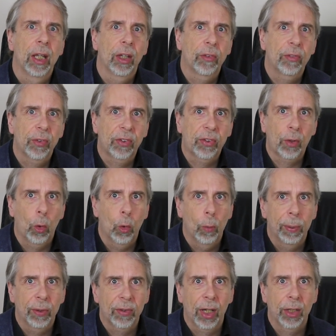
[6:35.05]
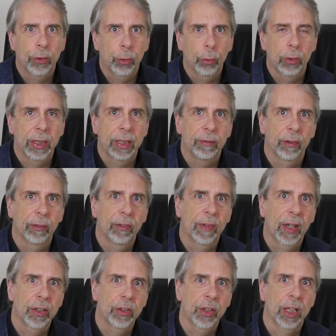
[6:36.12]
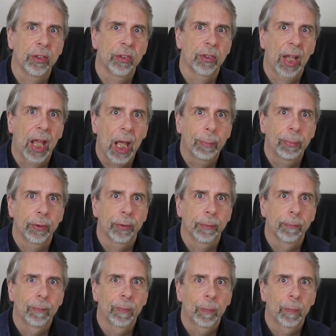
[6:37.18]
as the sole potential lever for that change to happen?